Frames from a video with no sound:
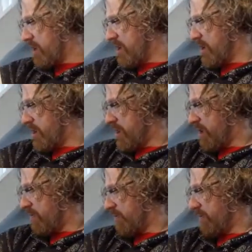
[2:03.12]

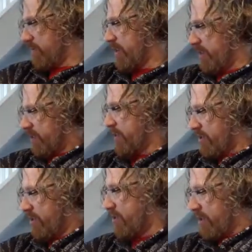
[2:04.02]
Let's
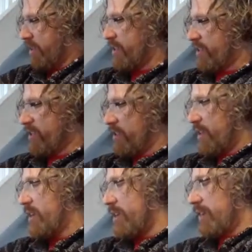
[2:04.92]
just go like this. I'm
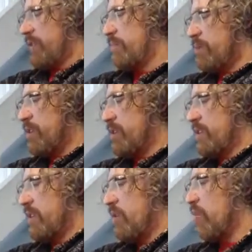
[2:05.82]
going to have to put this
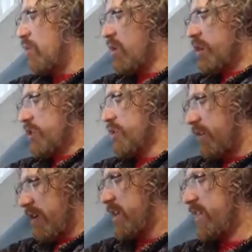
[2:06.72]
in the washer
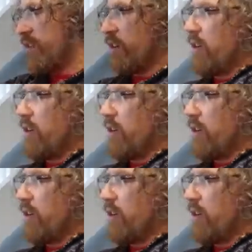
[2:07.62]
after.